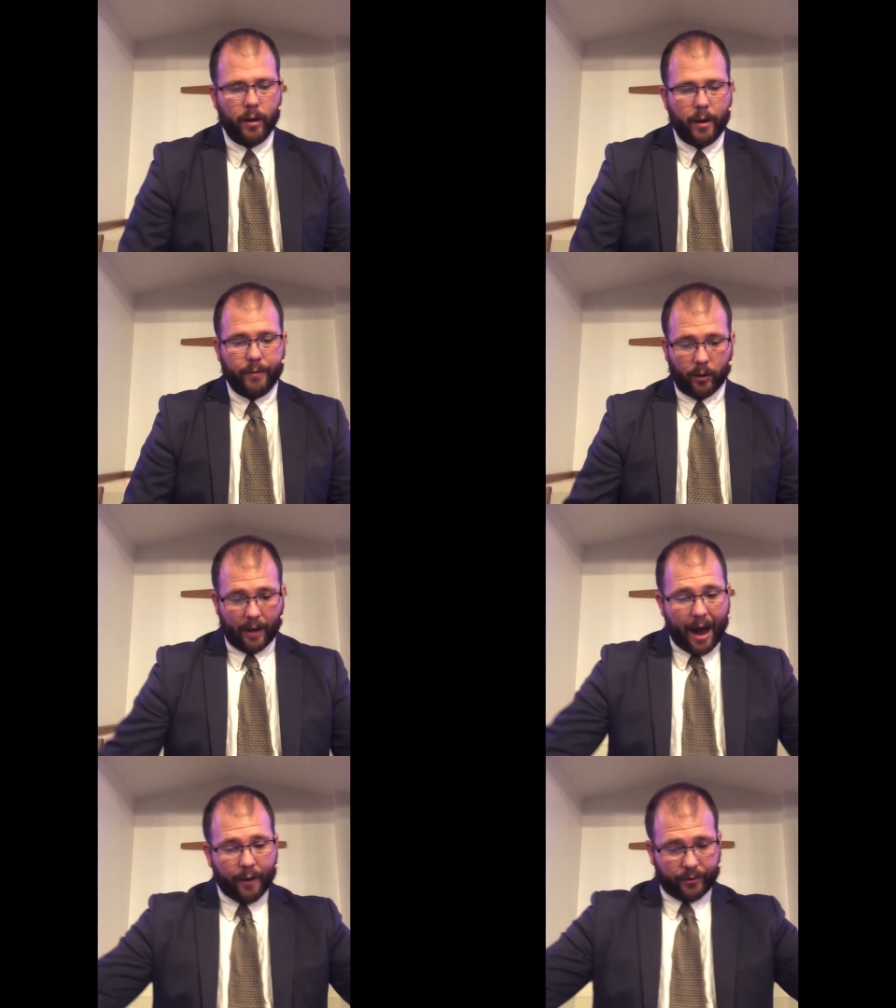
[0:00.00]
The
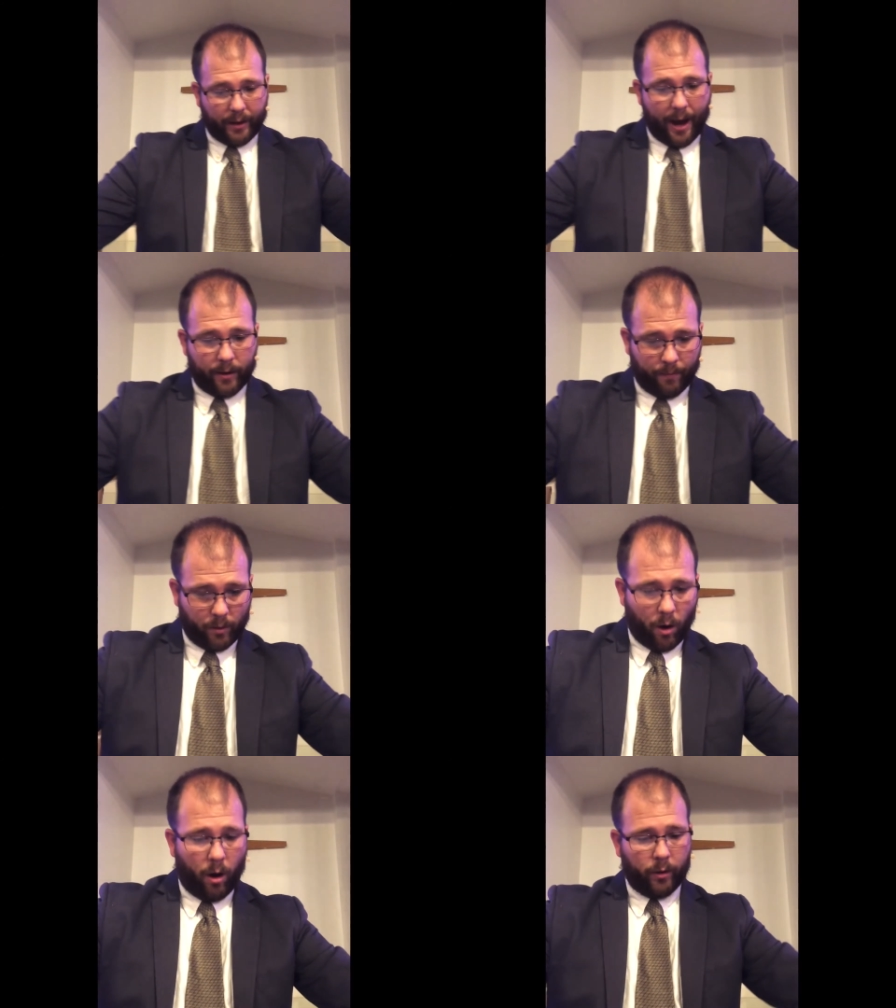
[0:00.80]
last Adam
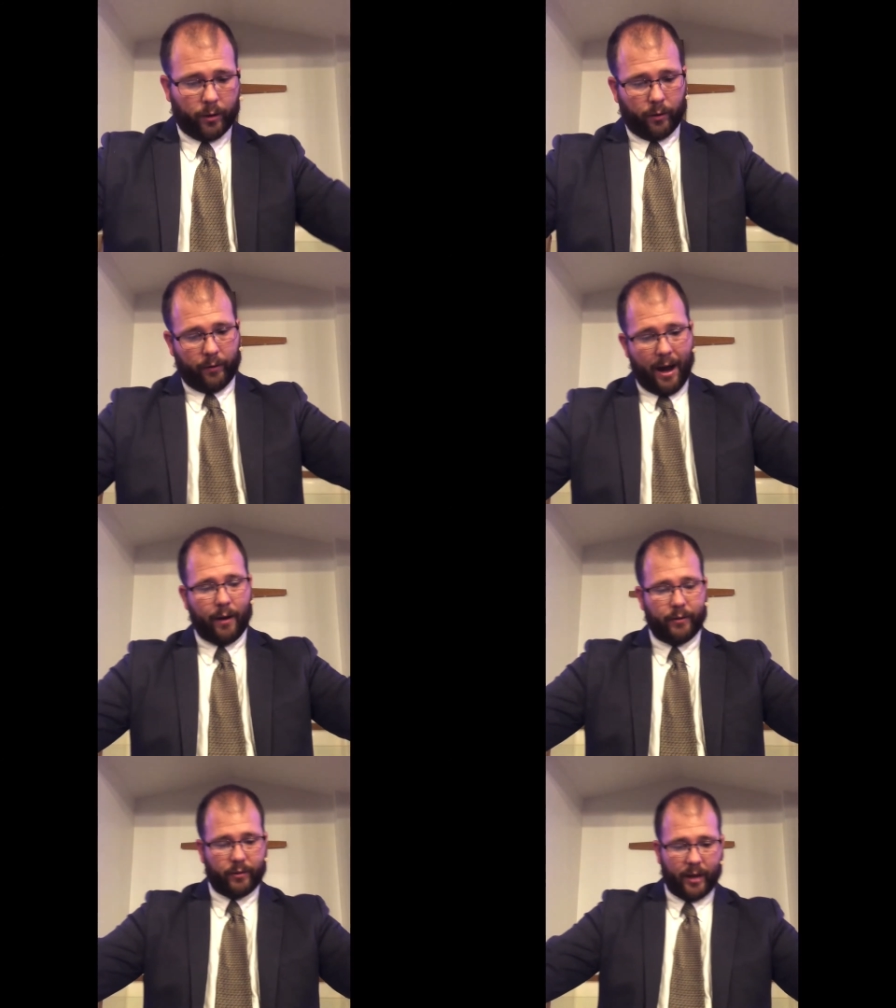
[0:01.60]
conquered
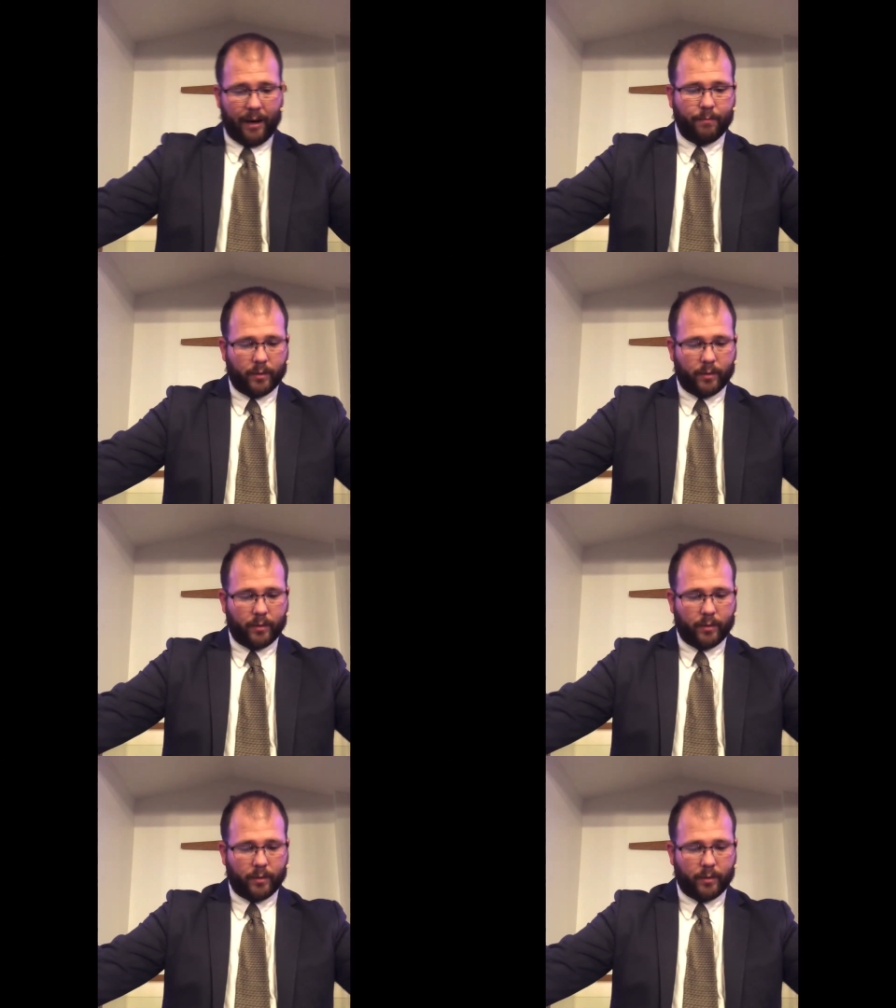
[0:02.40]
that same